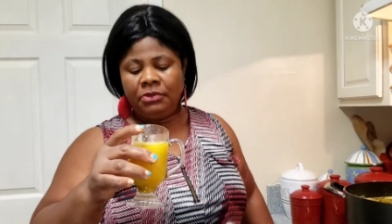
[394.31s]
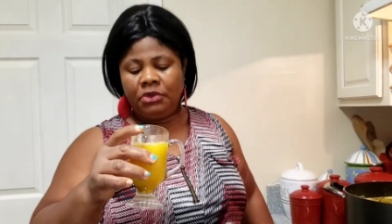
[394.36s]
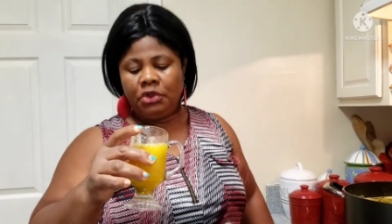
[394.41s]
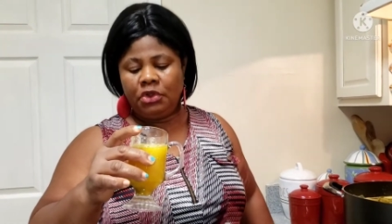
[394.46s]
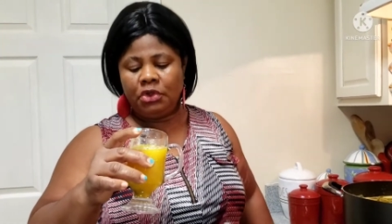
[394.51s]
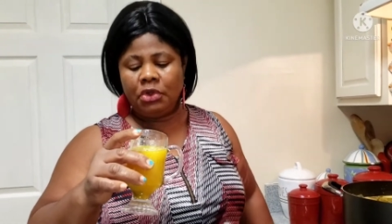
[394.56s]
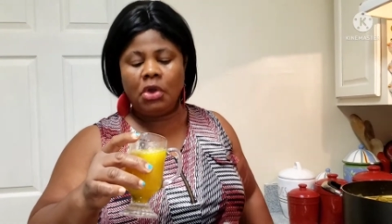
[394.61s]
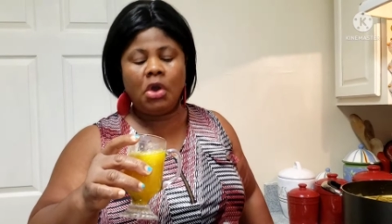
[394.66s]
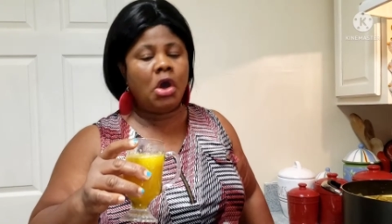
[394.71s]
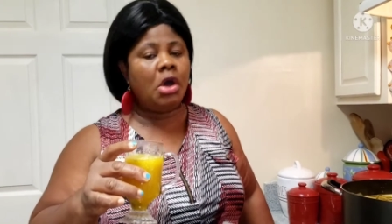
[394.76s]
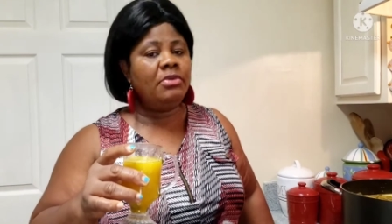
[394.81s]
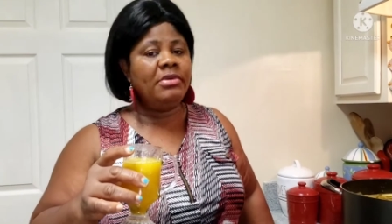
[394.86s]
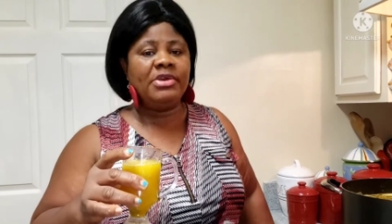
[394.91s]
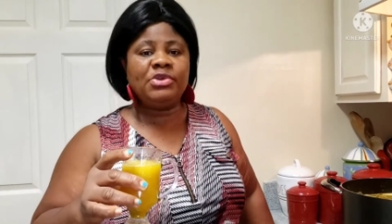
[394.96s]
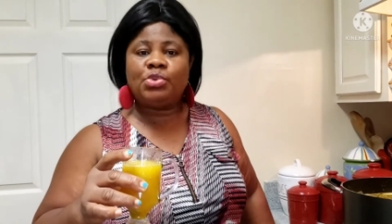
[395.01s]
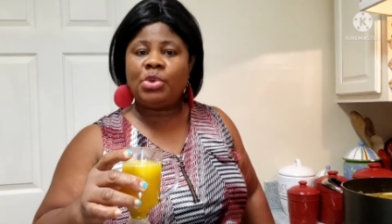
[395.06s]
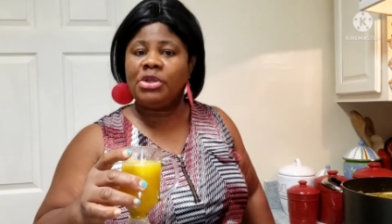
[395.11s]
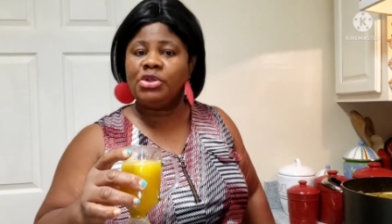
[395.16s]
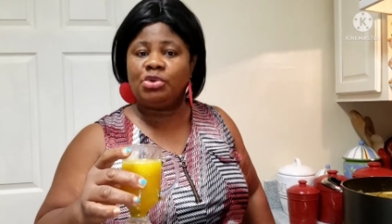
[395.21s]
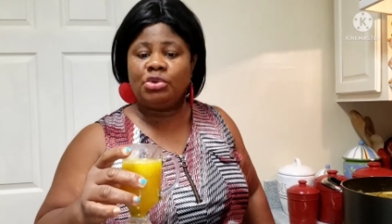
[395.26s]
You don't
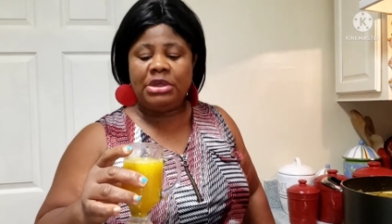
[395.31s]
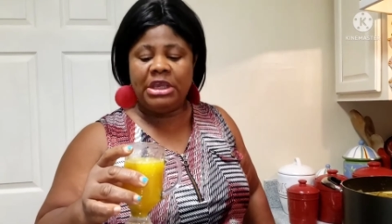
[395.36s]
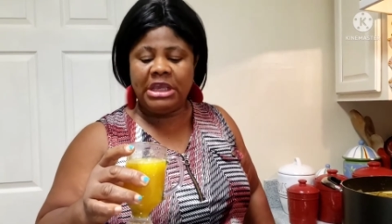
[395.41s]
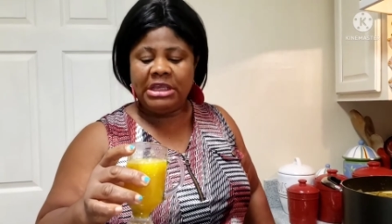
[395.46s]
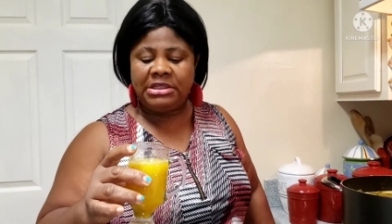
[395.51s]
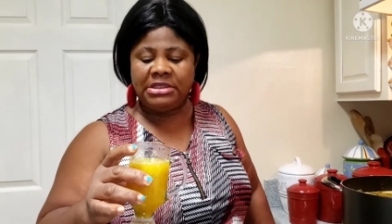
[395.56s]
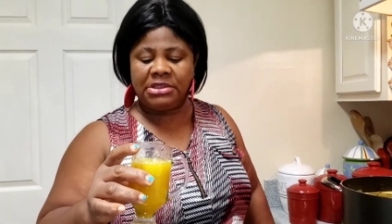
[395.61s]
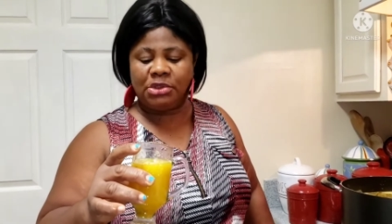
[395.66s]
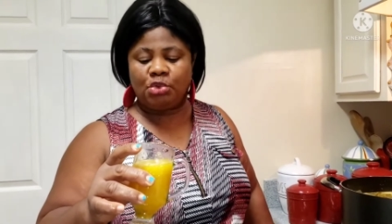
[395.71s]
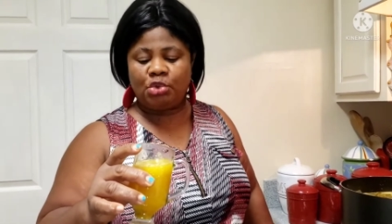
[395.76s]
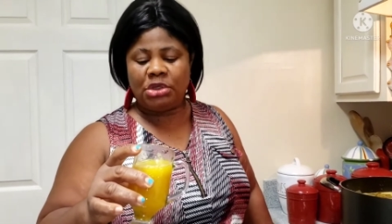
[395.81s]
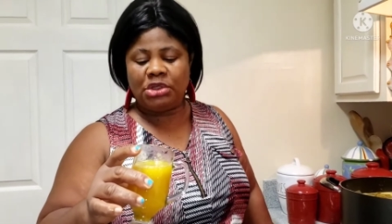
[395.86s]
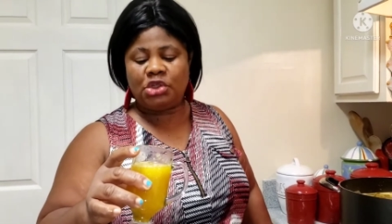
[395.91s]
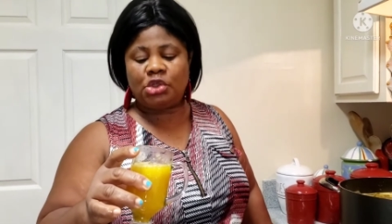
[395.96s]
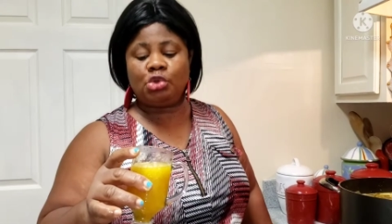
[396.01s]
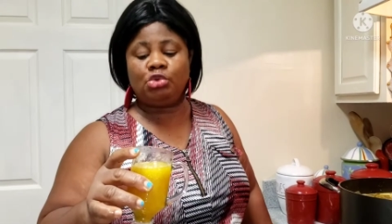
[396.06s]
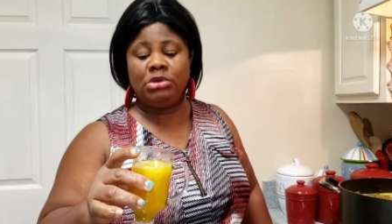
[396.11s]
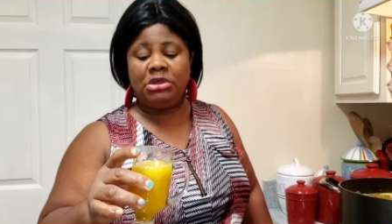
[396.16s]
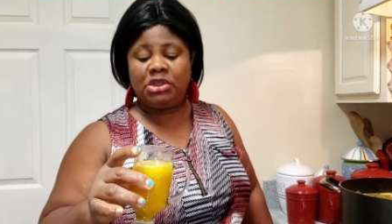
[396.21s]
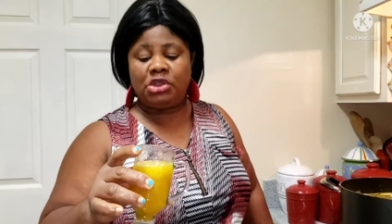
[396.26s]
always want to eat sweet,
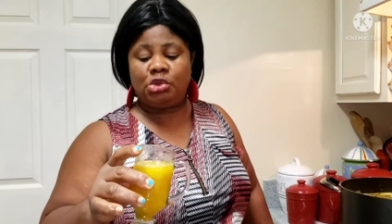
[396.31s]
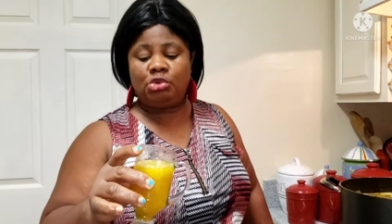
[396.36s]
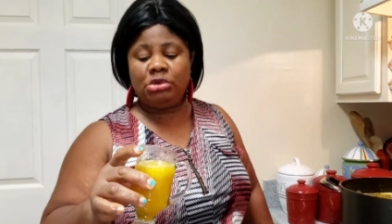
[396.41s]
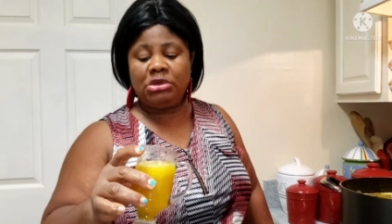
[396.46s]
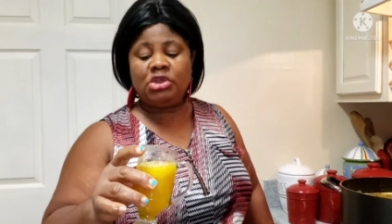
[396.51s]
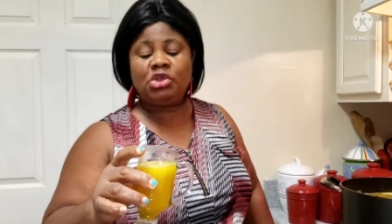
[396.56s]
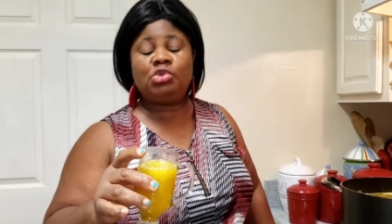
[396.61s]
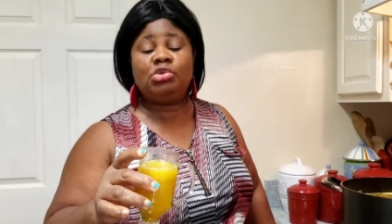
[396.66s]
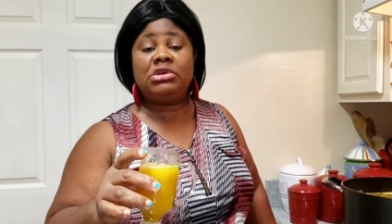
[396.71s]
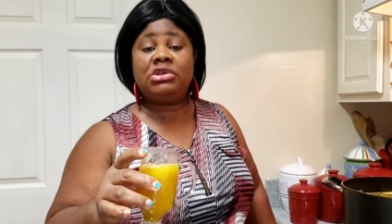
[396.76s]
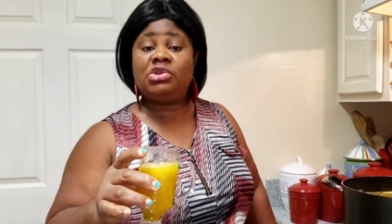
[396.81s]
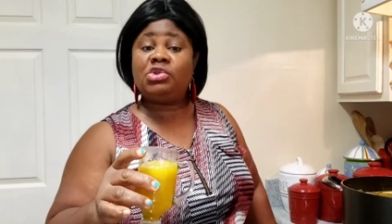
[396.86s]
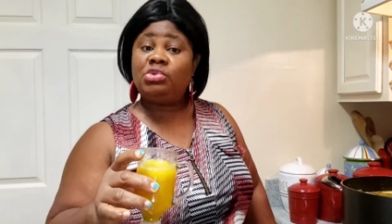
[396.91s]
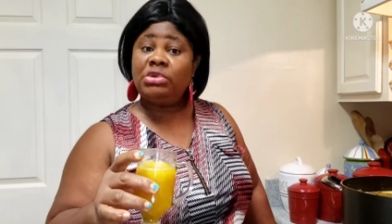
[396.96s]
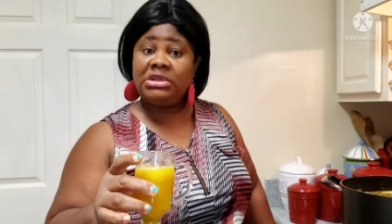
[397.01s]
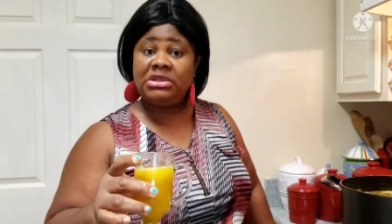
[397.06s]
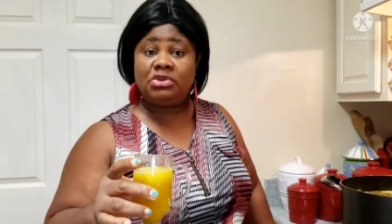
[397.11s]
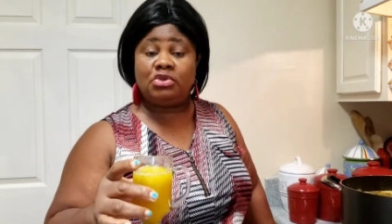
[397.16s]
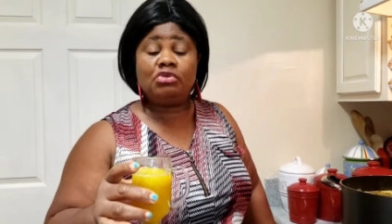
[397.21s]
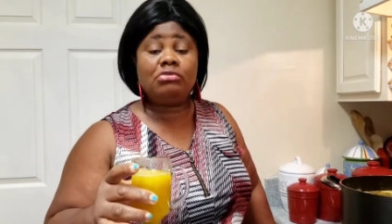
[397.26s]
sweet, sweet, sweet,
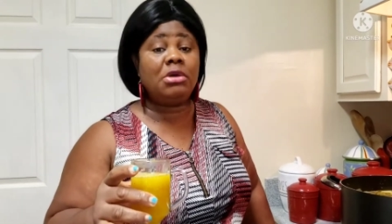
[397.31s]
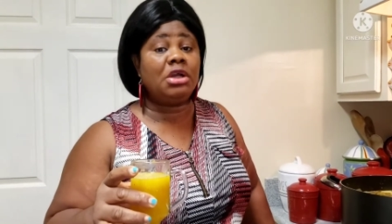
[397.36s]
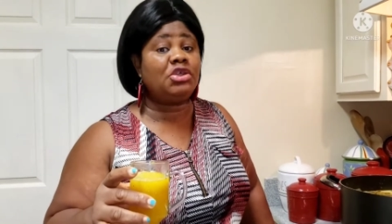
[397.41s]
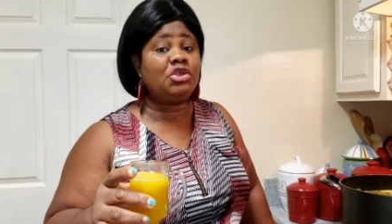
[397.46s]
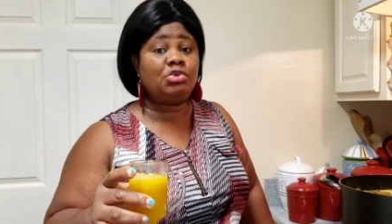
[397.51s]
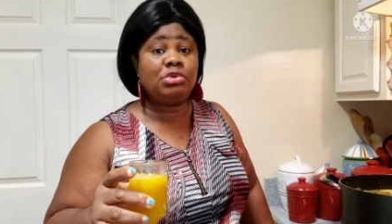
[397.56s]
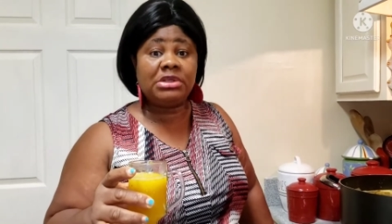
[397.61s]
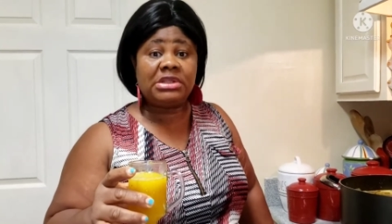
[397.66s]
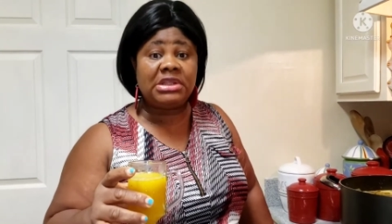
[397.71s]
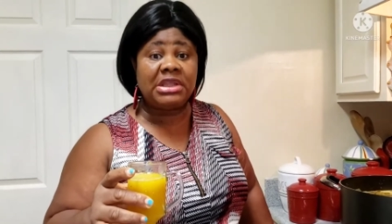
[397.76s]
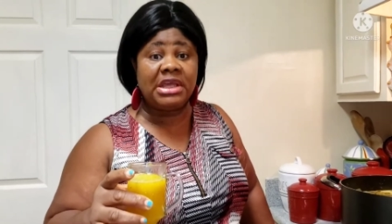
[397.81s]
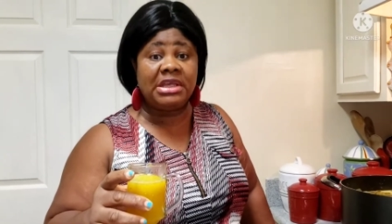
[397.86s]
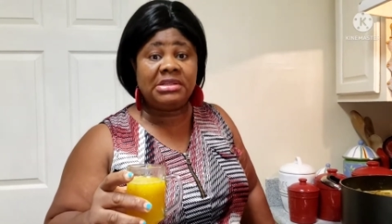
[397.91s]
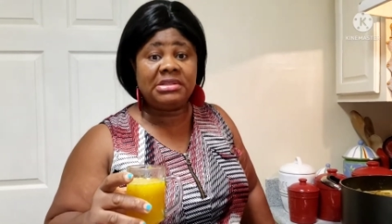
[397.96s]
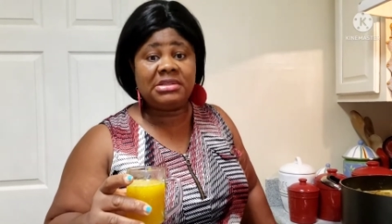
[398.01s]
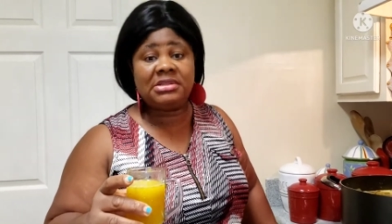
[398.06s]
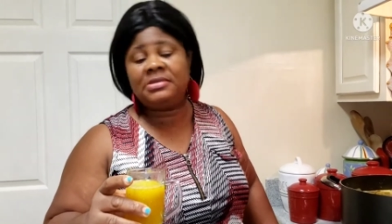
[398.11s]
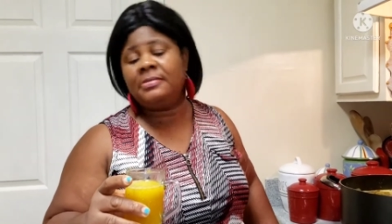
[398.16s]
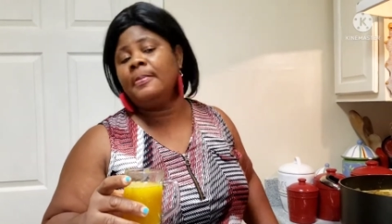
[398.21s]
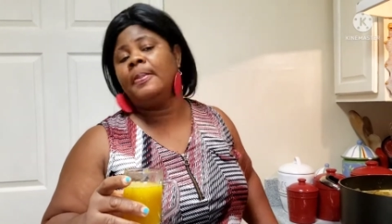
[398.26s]
sweet. Too much sweet
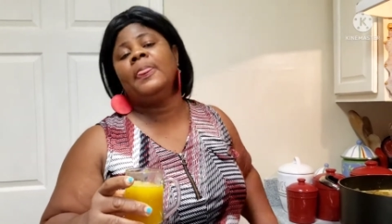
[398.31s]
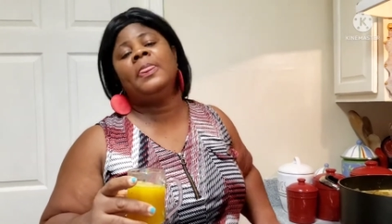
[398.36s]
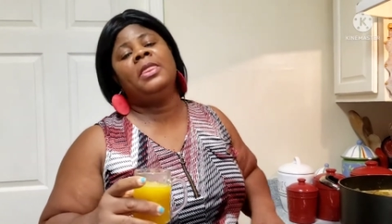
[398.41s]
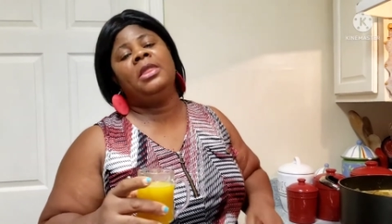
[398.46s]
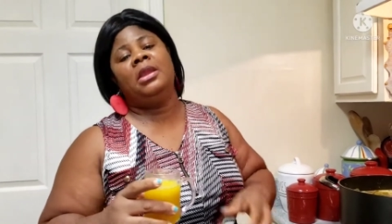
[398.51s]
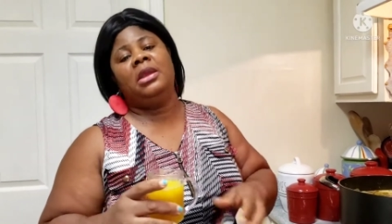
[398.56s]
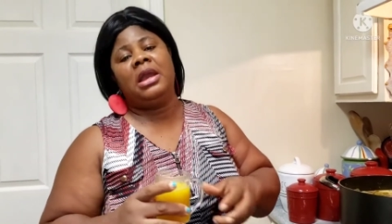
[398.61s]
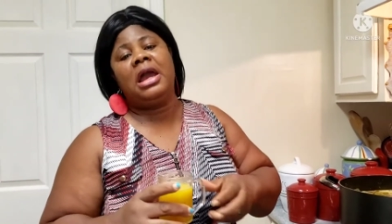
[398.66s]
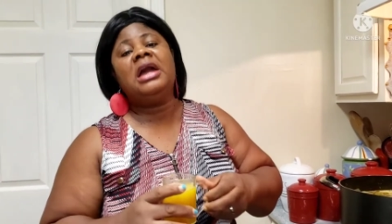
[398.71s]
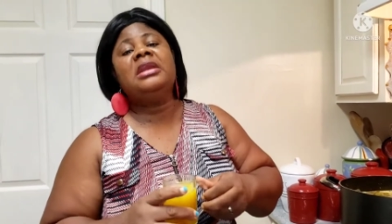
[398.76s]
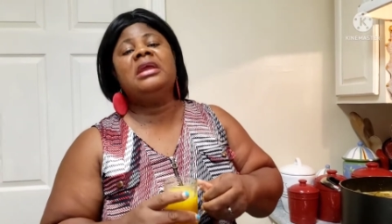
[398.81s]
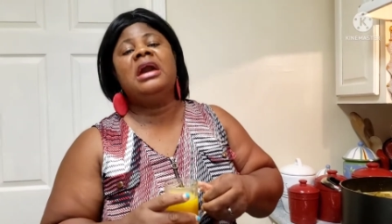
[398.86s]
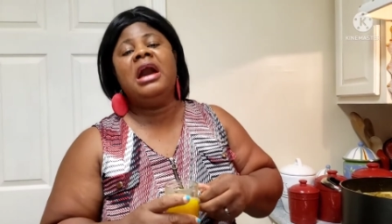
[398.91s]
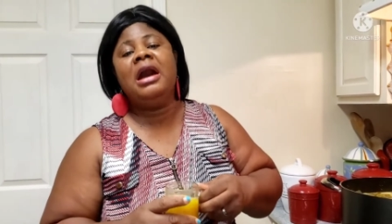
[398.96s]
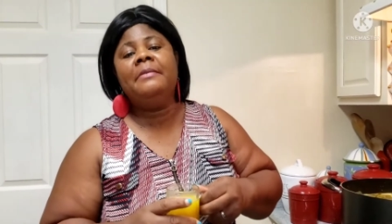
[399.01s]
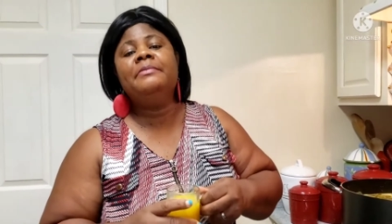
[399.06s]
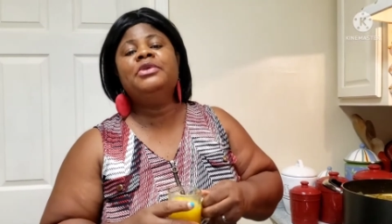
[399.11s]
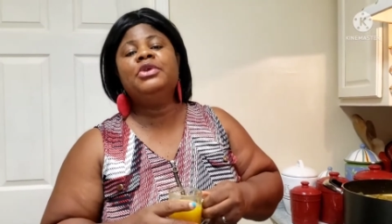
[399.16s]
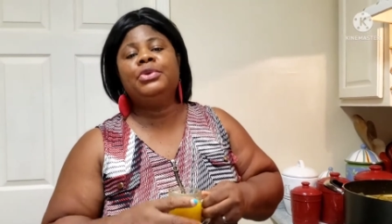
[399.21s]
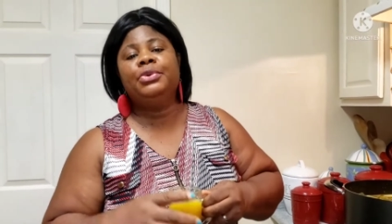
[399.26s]
things can
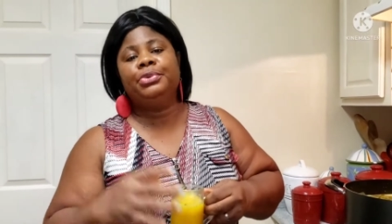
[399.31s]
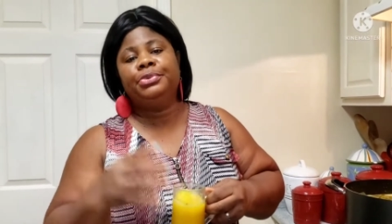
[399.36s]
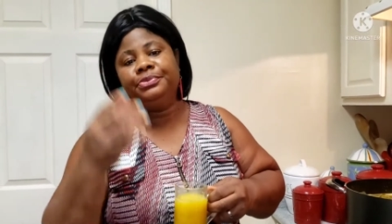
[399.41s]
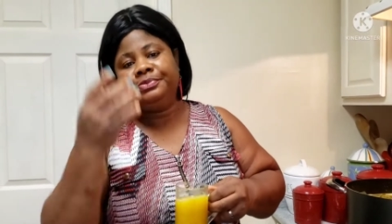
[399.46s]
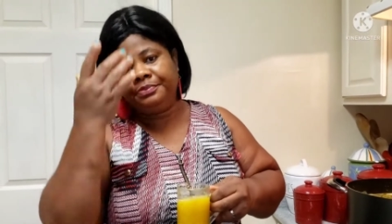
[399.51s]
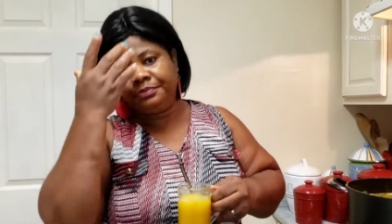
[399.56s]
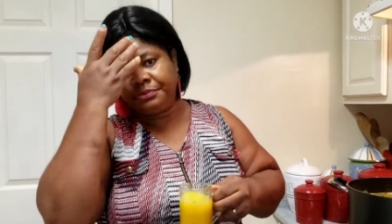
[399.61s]
harm you.